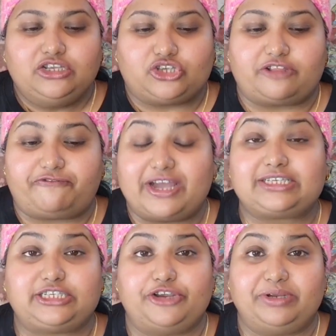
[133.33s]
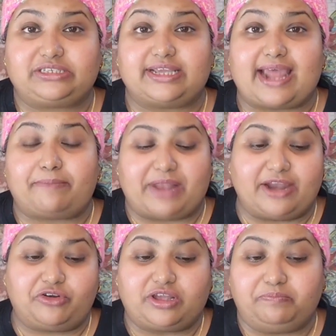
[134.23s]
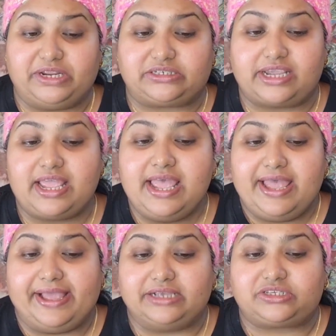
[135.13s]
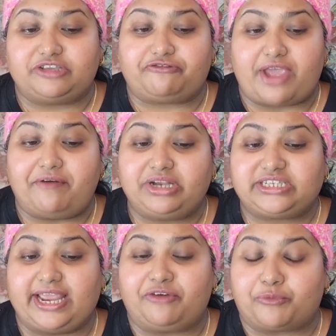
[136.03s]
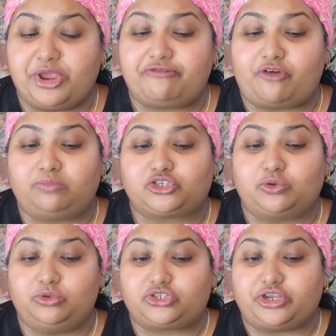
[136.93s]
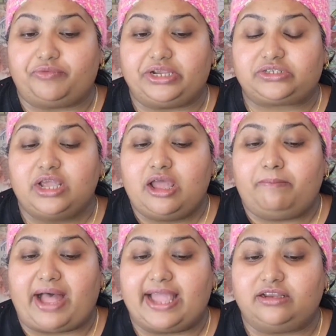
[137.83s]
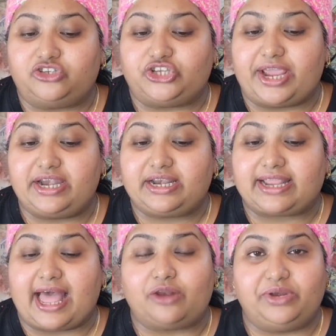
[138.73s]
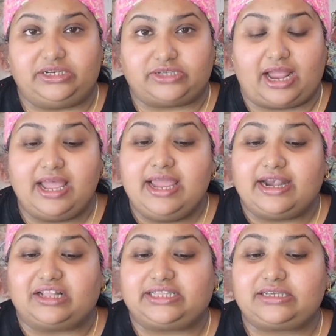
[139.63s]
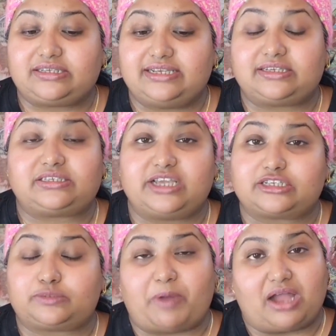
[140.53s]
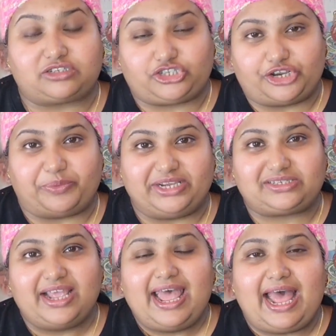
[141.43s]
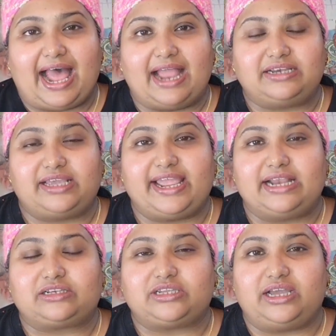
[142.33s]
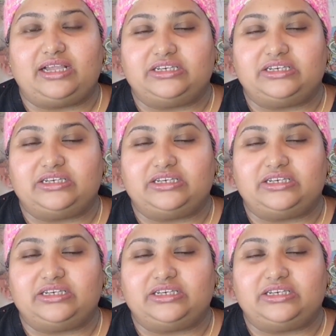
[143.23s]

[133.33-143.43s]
So the first series that I plan on completing is the Fairy Tale Reform School series by Jen Calonita. Now this is a 6-part series, and it